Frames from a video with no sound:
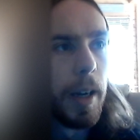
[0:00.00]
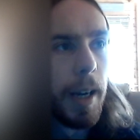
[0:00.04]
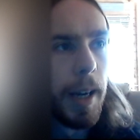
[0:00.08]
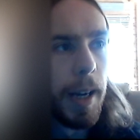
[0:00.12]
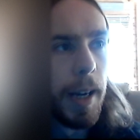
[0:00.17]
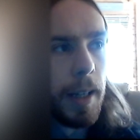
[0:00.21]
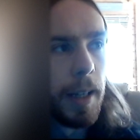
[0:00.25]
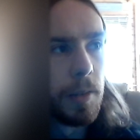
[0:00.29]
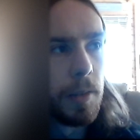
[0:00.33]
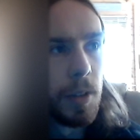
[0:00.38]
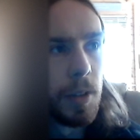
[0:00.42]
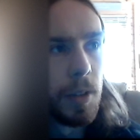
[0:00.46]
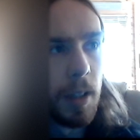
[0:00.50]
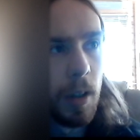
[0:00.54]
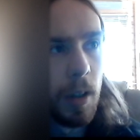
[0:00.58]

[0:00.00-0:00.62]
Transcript: And there's a